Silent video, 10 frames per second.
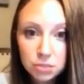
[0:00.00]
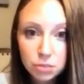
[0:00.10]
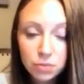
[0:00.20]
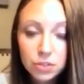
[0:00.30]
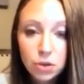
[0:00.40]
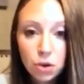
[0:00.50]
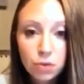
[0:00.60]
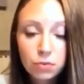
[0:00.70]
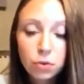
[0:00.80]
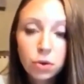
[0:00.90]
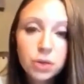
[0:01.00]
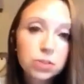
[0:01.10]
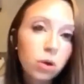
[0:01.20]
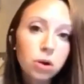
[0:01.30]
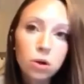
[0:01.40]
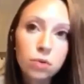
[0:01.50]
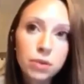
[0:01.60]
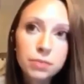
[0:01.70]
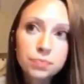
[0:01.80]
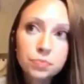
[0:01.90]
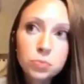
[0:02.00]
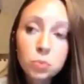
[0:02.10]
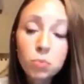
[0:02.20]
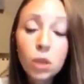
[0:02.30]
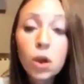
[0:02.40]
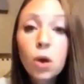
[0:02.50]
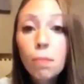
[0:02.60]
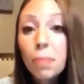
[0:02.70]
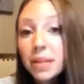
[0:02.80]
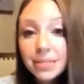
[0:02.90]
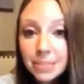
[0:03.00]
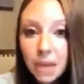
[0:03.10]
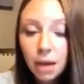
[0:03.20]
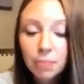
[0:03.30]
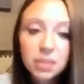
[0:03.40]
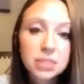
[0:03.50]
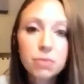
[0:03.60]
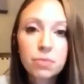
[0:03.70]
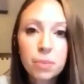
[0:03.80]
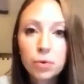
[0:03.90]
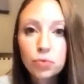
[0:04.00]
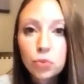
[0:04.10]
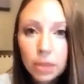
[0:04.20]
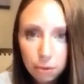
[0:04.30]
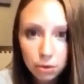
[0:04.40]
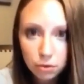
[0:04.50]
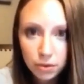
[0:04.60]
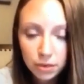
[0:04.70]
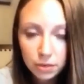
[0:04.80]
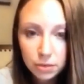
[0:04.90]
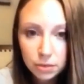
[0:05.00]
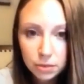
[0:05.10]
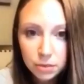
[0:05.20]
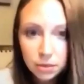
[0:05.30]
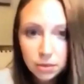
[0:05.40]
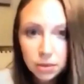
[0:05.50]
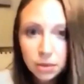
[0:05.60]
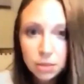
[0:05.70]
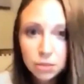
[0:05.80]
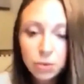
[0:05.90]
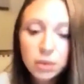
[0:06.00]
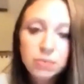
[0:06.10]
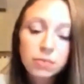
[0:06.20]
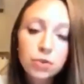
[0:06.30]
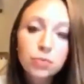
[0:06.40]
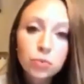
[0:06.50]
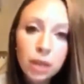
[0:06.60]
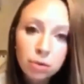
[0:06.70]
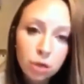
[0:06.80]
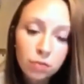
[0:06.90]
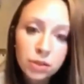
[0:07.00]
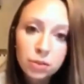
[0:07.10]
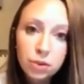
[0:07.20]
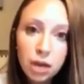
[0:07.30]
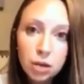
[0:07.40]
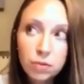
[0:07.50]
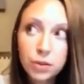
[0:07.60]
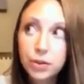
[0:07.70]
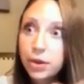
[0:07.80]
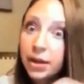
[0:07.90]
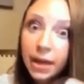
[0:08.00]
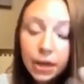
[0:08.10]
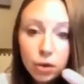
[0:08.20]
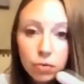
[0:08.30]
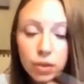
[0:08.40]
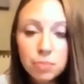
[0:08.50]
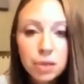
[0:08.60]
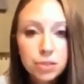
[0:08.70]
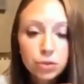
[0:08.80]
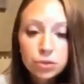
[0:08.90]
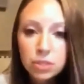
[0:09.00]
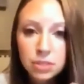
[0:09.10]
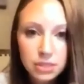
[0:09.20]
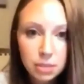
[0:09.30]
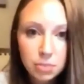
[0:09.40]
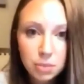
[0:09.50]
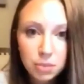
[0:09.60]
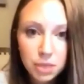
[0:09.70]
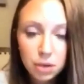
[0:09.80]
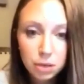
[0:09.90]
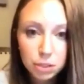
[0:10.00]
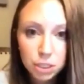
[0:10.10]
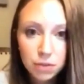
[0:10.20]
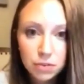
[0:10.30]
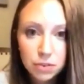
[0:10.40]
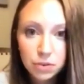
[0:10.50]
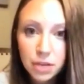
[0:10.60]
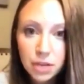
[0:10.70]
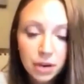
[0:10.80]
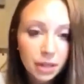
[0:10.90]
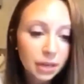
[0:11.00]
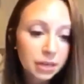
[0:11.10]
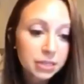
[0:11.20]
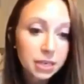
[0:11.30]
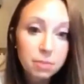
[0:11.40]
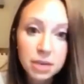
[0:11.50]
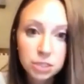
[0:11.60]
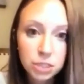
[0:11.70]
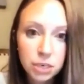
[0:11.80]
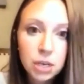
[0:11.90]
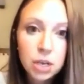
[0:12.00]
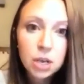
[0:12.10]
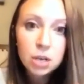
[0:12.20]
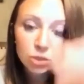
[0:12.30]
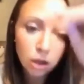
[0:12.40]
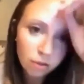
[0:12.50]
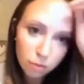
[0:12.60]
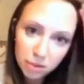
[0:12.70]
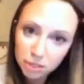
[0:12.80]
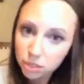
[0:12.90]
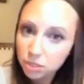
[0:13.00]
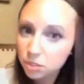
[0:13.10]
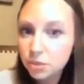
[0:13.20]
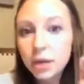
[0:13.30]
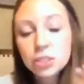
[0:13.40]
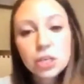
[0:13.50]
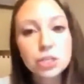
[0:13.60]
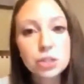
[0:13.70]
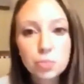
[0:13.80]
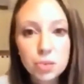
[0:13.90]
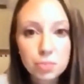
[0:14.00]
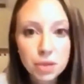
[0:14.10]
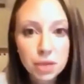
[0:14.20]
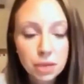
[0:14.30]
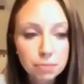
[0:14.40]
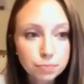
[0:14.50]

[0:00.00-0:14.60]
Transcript: So if it's a COVID floor, it's all COVID, but it's not, because some of them are rule out COVID. So even if they're rule out COVID and they're not COVID, they're going to get COVID because they're using the same PPE all shift and they're carrying that contamination to all of the patients. They're not changing their PPE.